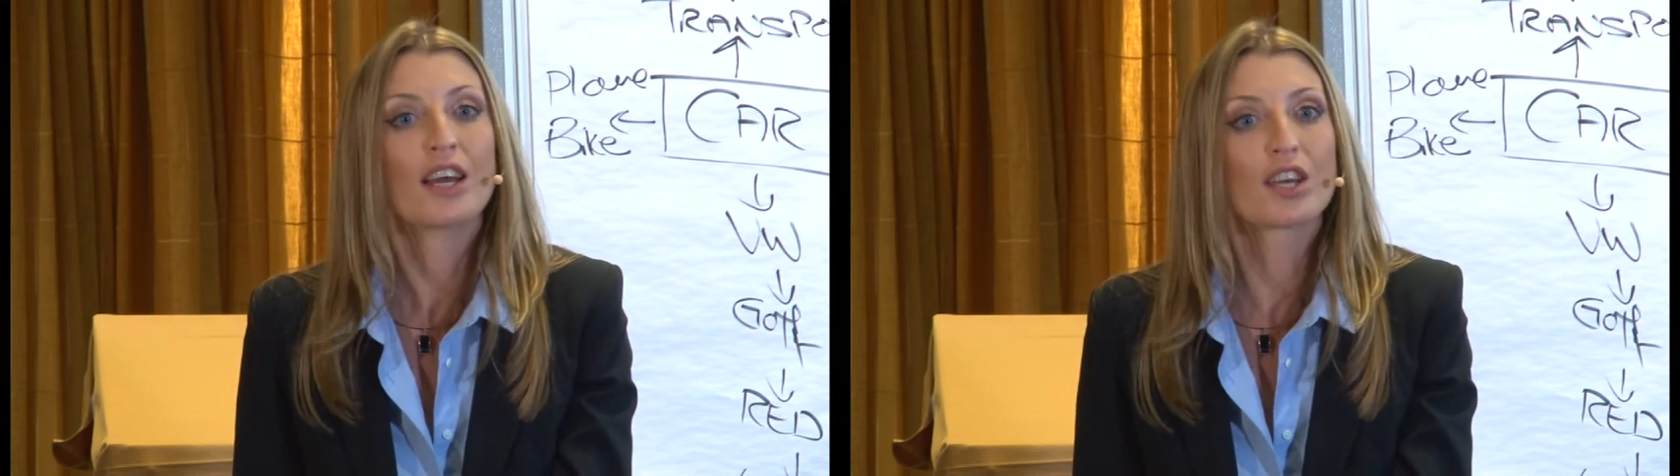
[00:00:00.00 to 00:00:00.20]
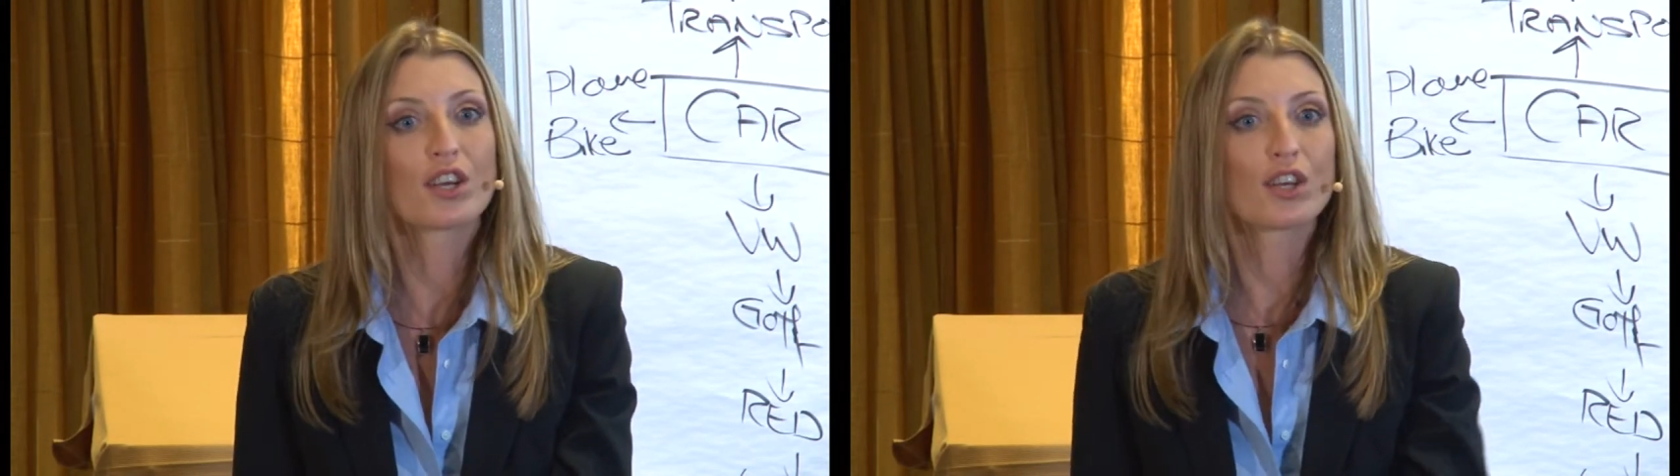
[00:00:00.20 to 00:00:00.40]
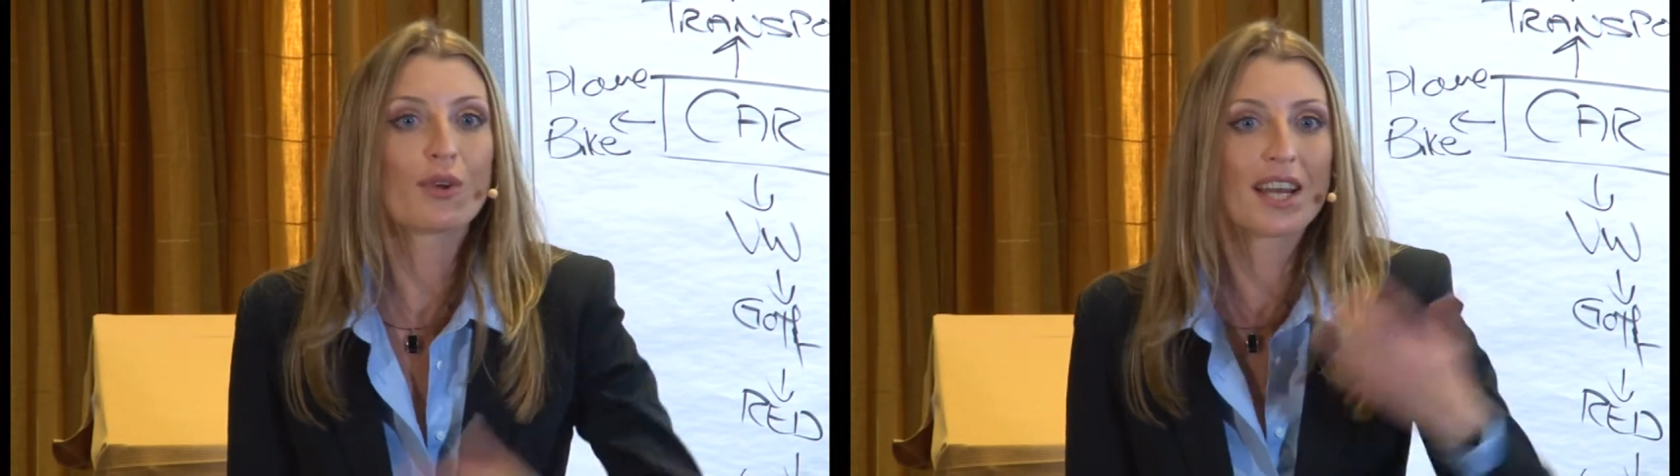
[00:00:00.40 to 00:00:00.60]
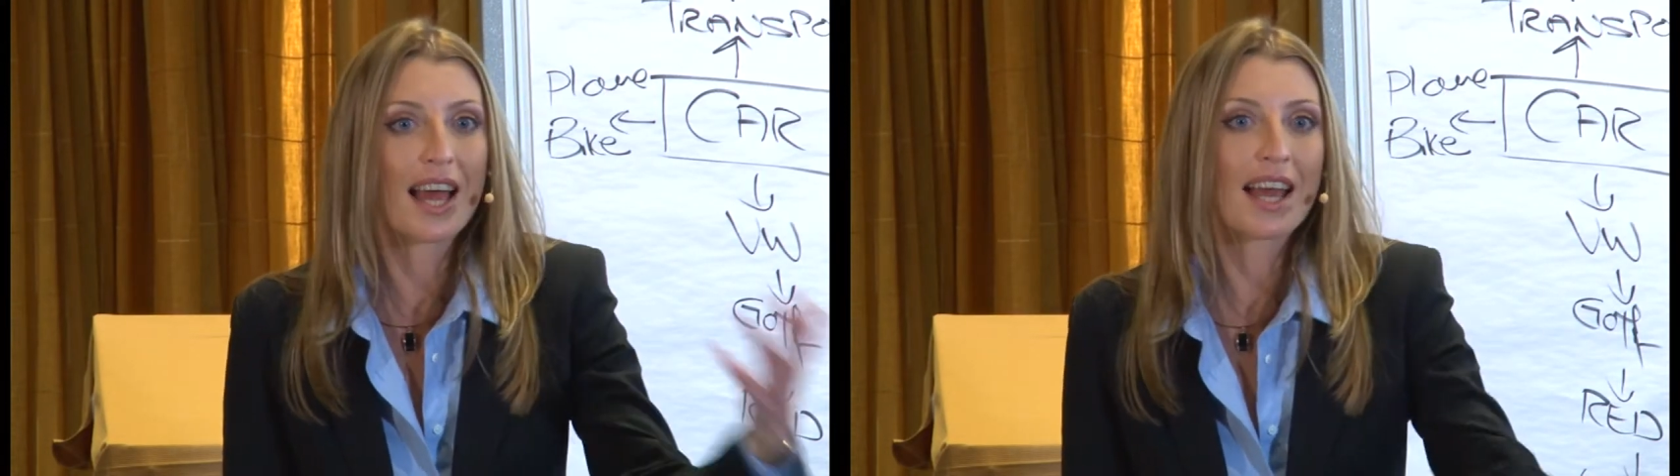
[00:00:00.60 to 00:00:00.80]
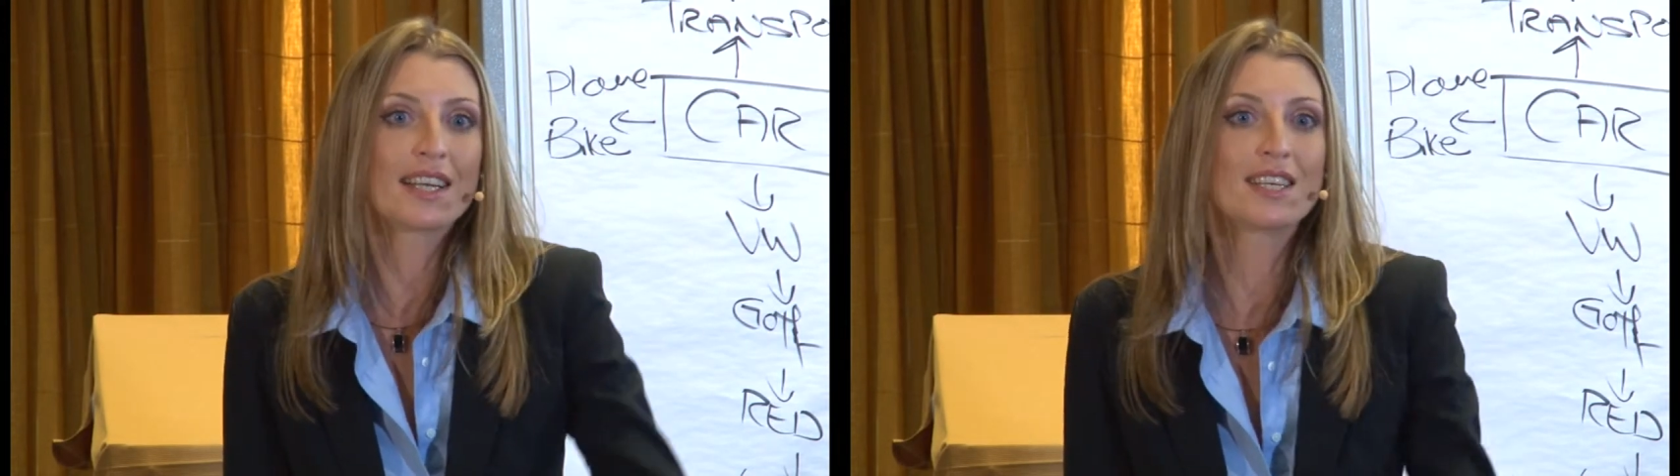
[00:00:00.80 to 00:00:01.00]
You know, you're
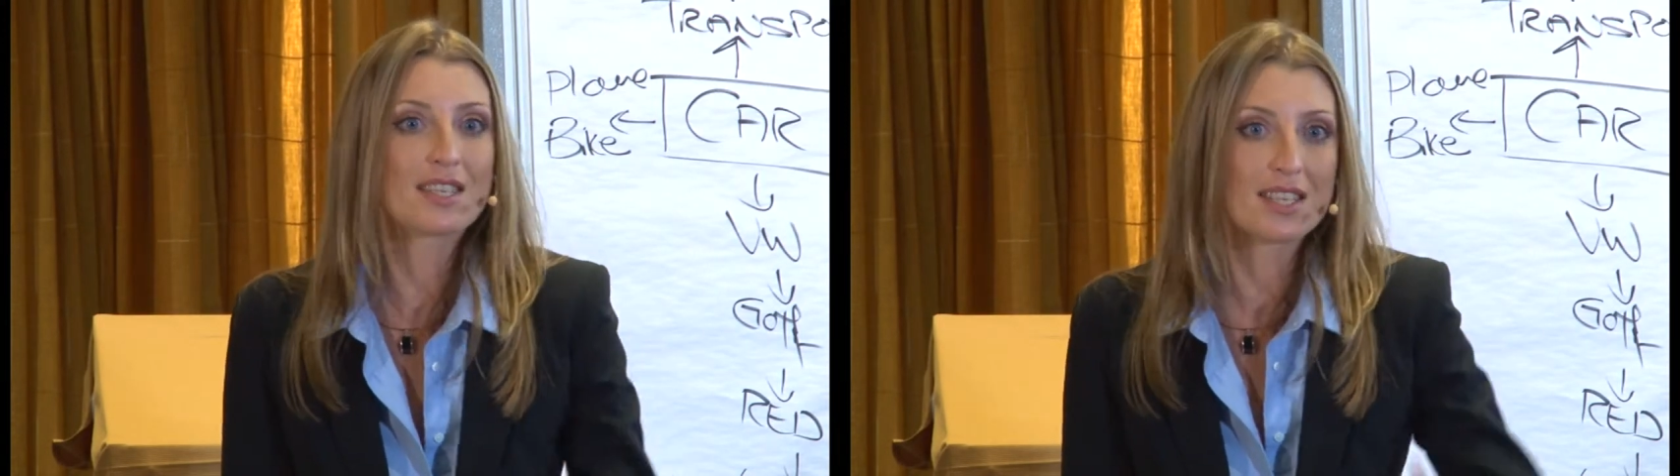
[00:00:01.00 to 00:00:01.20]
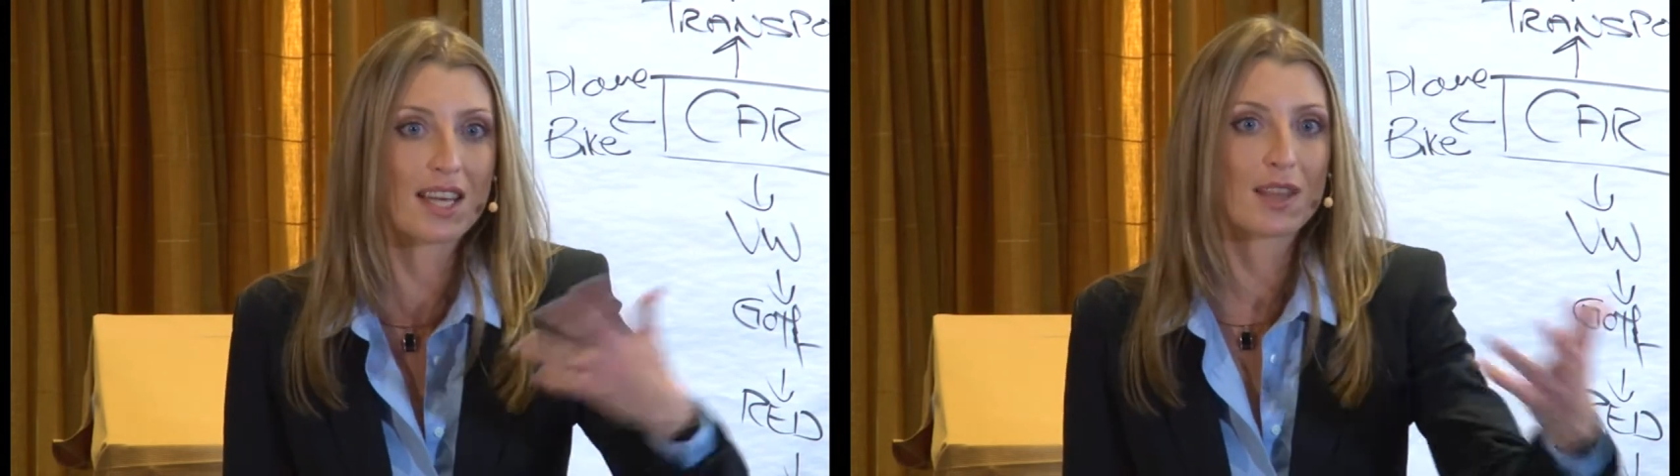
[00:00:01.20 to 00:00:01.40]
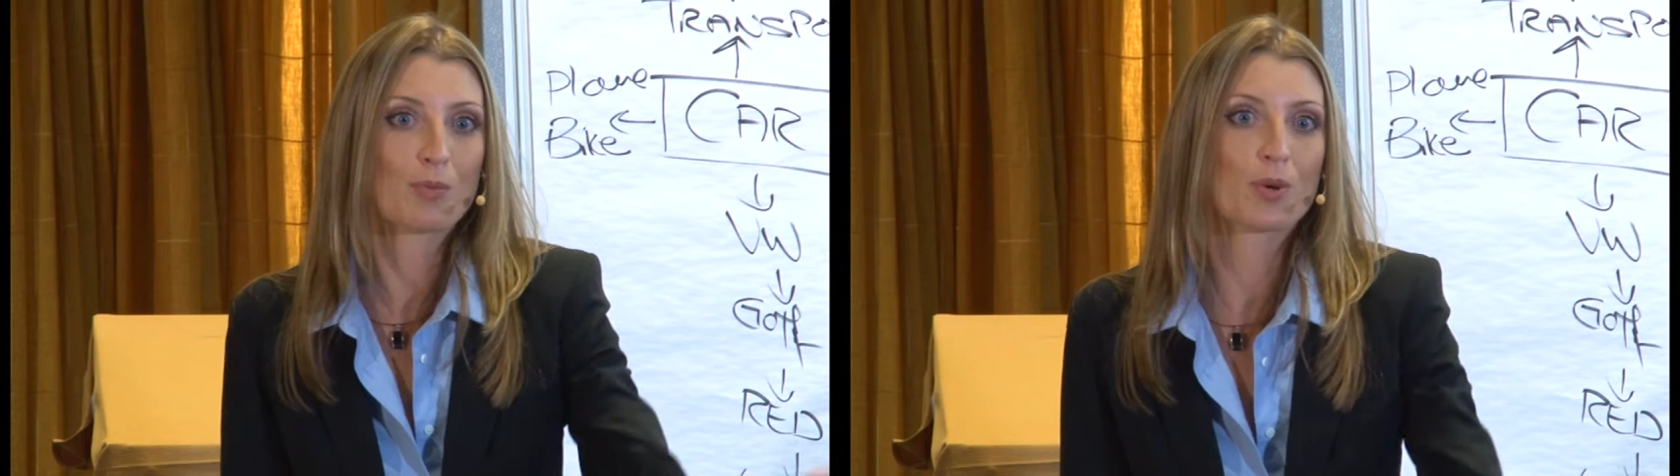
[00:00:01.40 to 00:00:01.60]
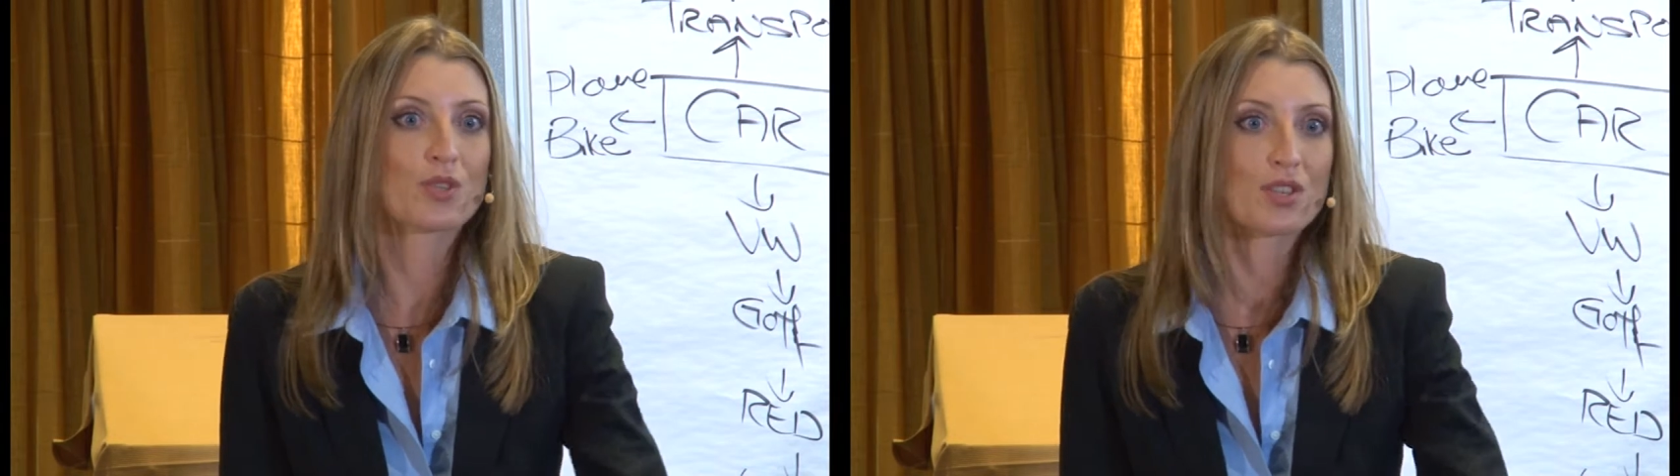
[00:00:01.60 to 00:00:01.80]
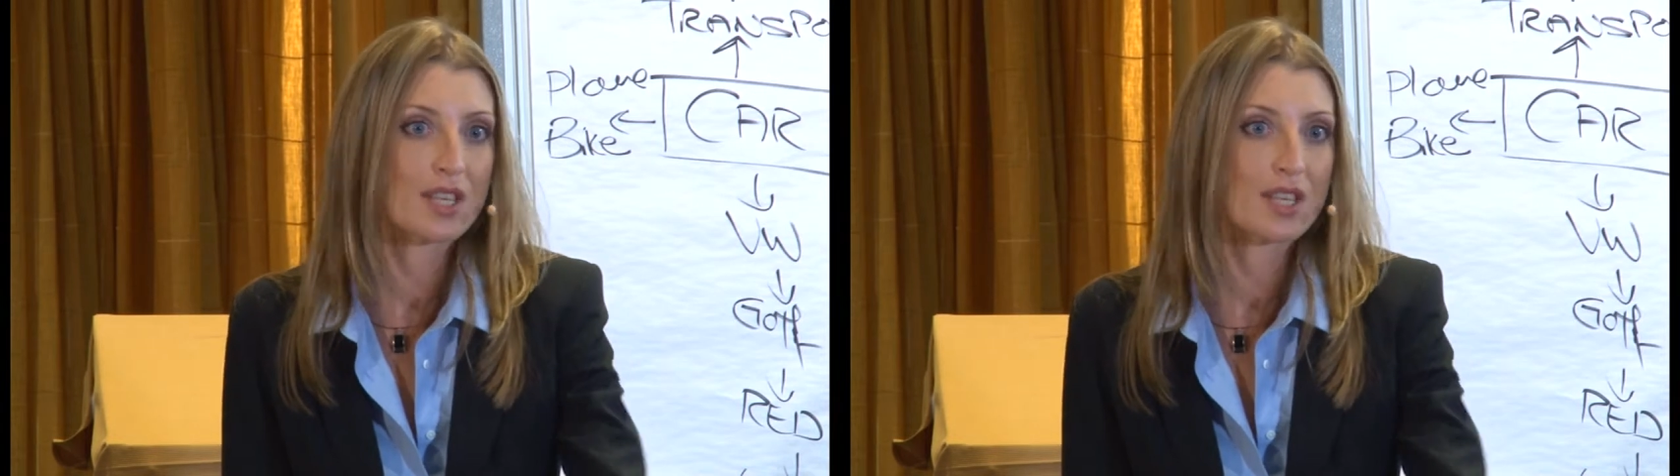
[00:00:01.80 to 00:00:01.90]
unlikely just to get the person